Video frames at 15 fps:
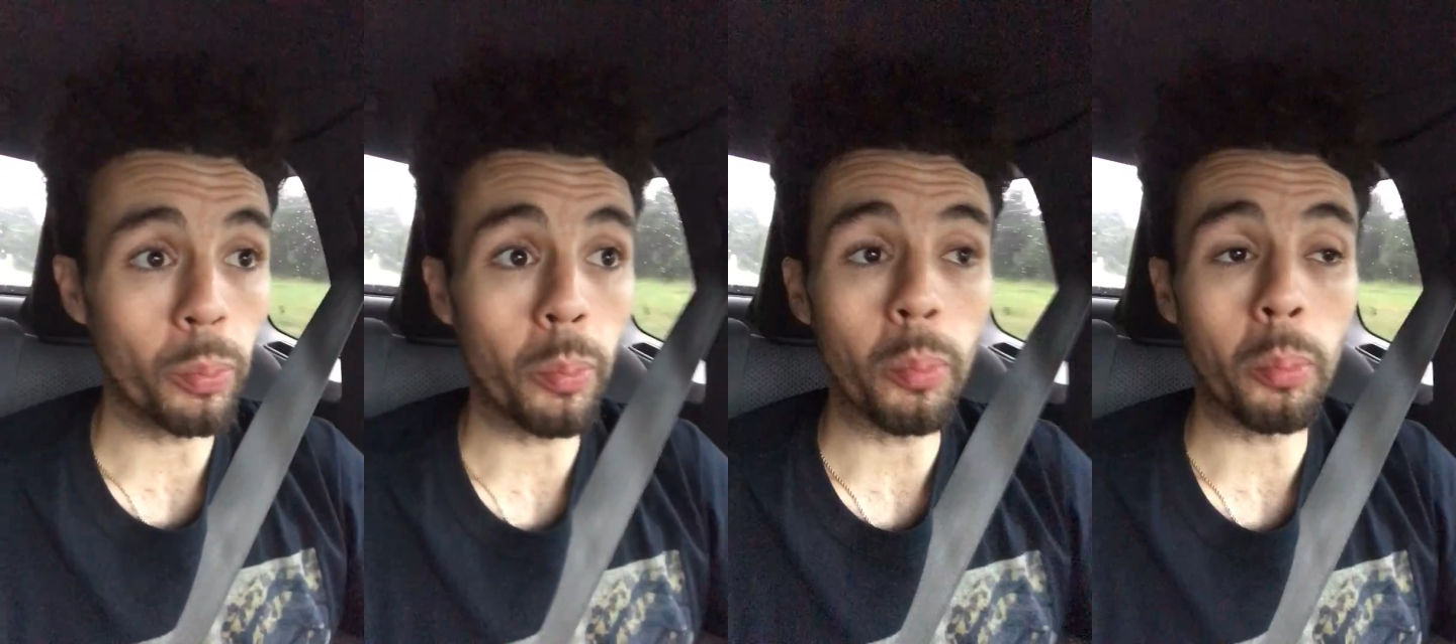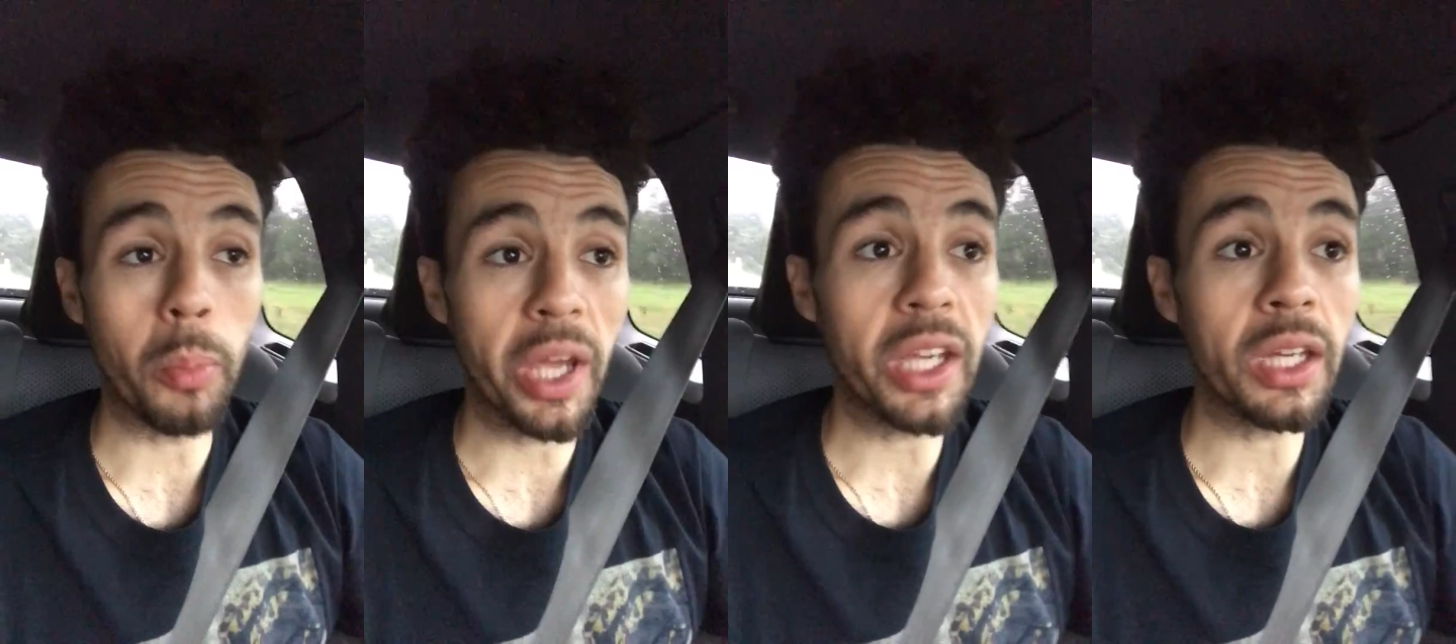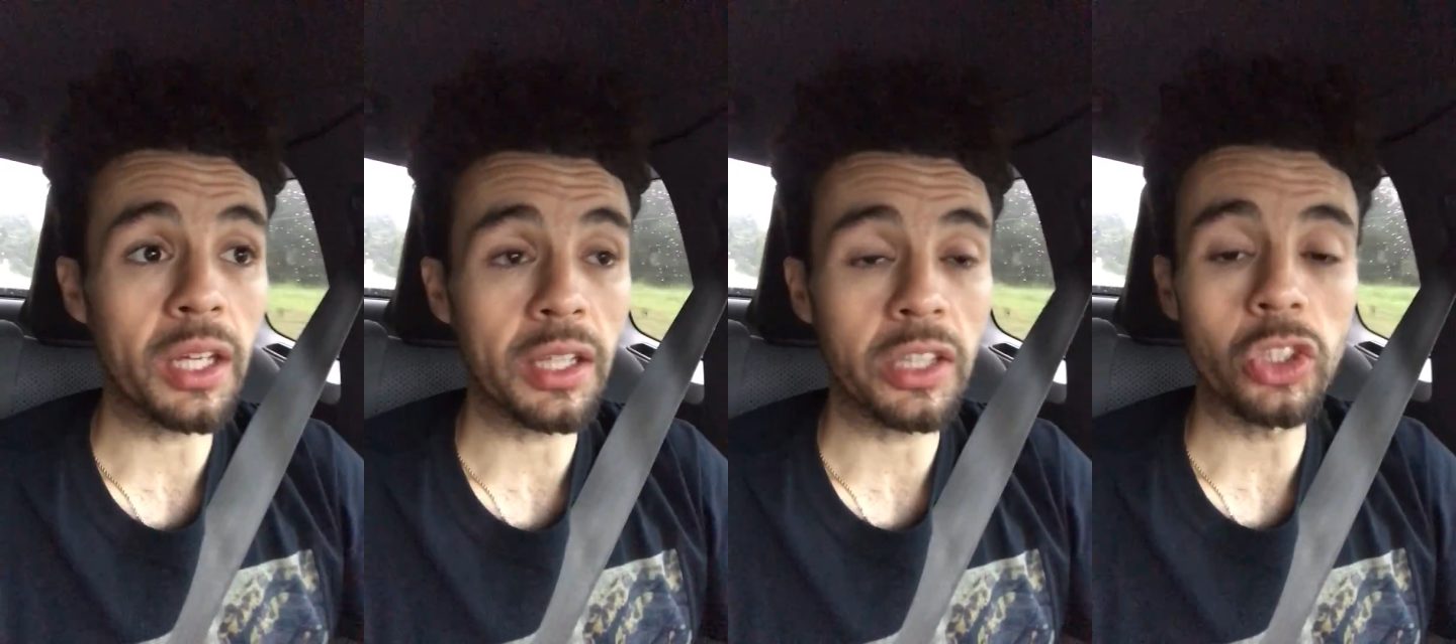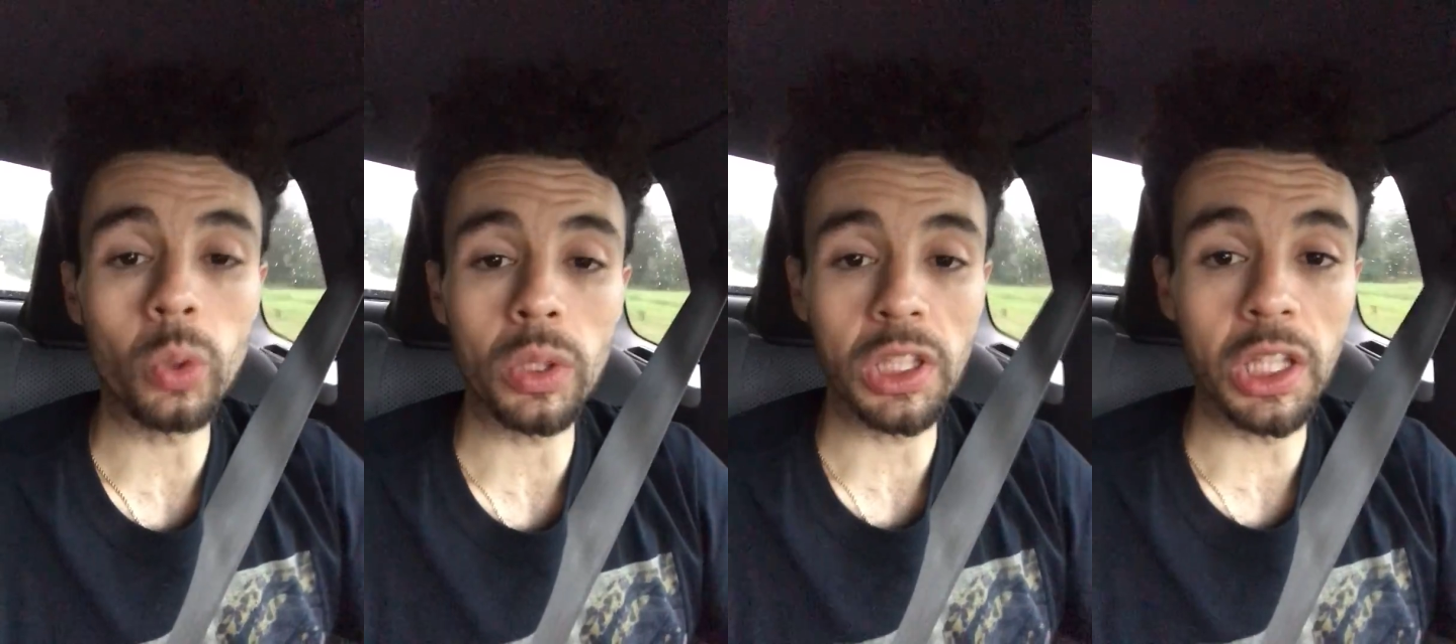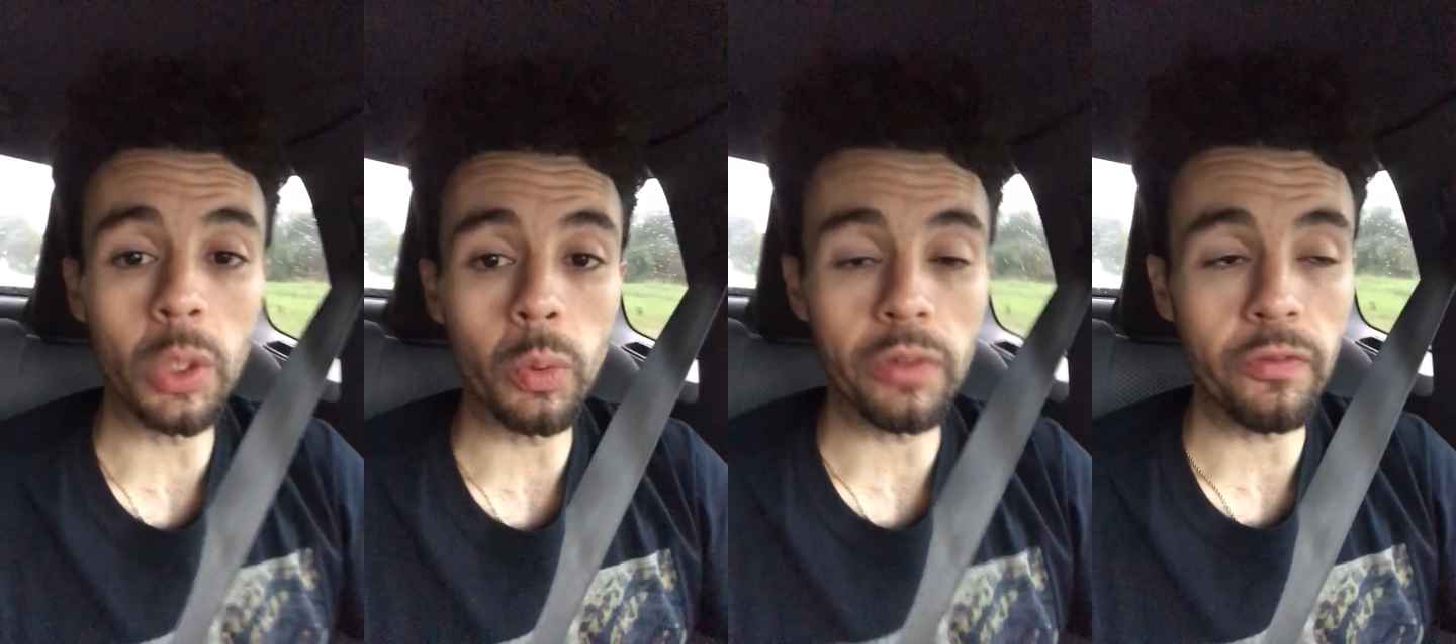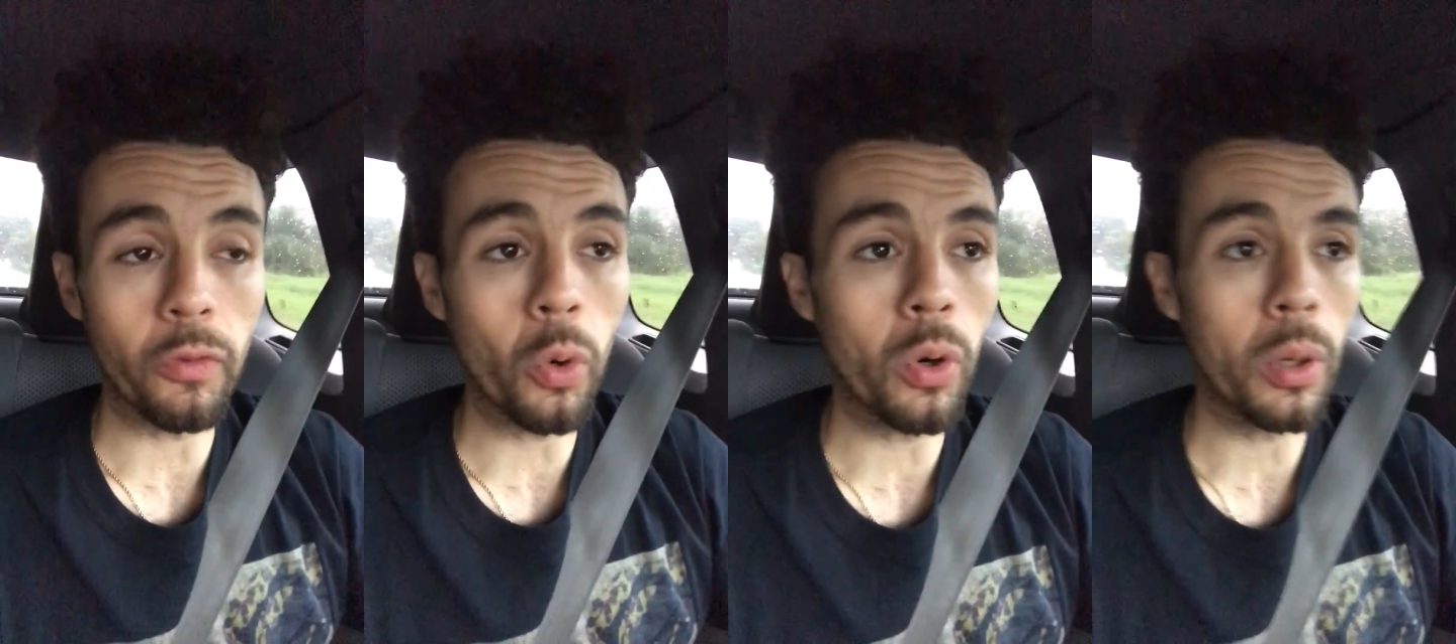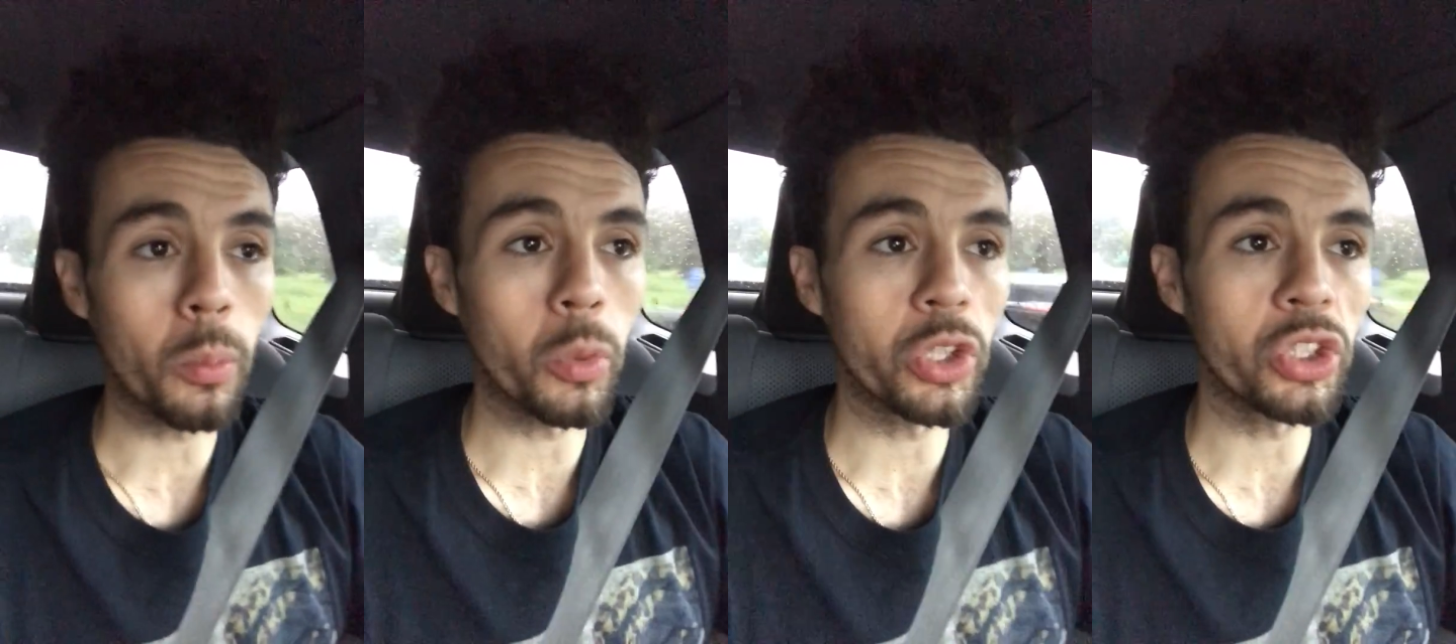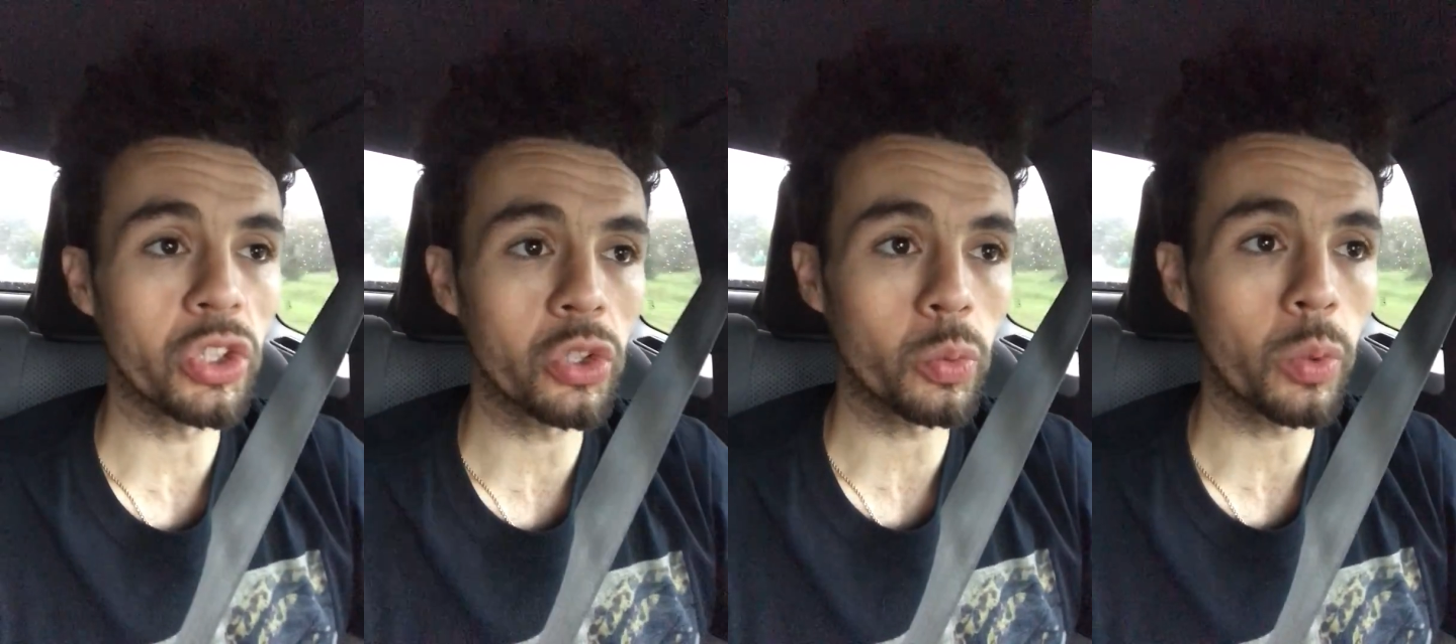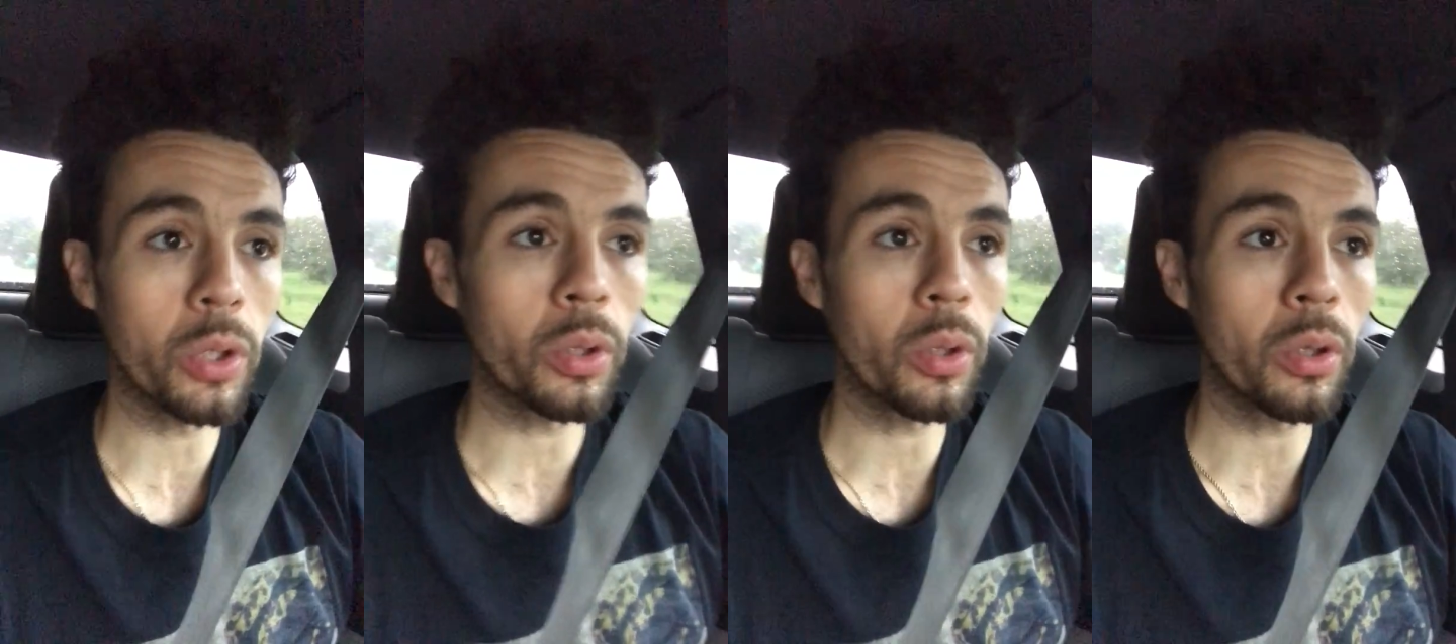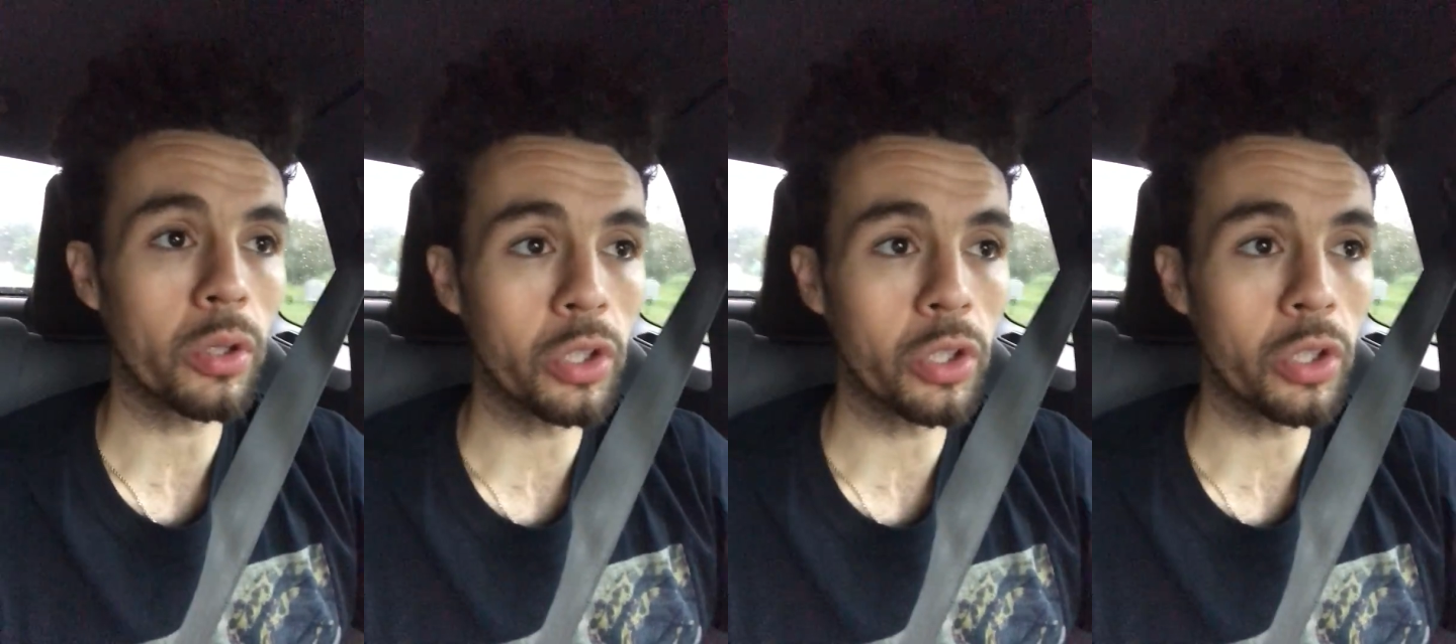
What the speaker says: making it into a liquid form, which is what,